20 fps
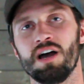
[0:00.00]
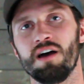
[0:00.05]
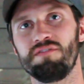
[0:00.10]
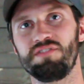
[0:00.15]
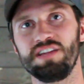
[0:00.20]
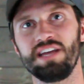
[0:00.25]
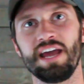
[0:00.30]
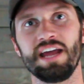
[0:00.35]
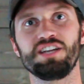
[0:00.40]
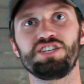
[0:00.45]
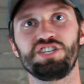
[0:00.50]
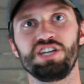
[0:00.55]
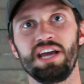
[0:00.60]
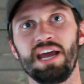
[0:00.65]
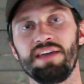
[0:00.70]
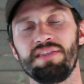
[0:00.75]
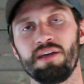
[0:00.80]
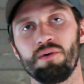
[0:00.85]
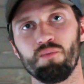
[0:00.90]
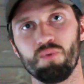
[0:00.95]
of
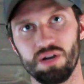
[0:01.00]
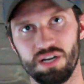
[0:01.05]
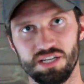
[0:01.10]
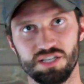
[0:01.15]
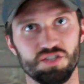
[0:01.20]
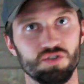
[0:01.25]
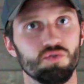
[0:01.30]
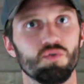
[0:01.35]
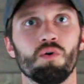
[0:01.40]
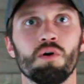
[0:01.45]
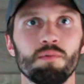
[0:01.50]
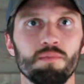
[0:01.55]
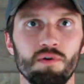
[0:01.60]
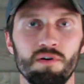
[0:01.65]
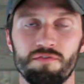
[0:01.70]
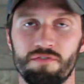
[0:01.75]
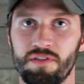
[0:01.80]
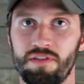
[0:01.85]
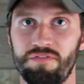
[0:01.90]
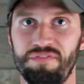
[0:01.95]
DHEA than what is normal
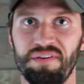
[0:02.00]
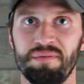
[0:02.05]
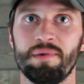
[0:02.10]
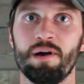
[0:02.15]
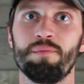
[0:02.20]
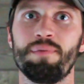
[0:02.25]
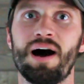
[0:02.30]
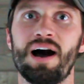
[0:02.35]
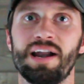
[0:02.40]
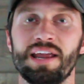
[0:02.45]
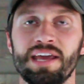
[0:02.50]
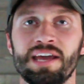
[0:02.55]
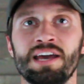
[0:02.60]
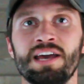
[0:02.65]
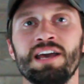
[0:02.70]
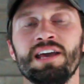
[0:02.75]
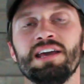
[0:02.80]
for the female body